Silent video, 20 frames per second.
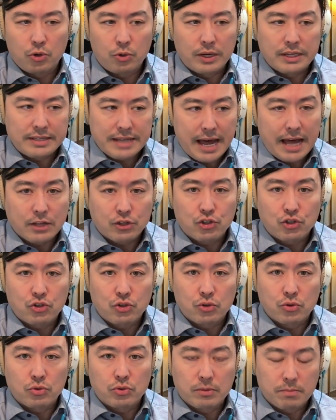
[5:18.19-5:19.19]
attached
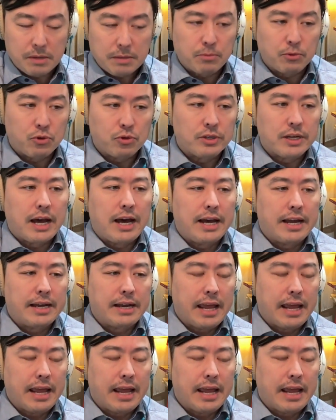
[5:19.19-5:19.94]
to the people who died,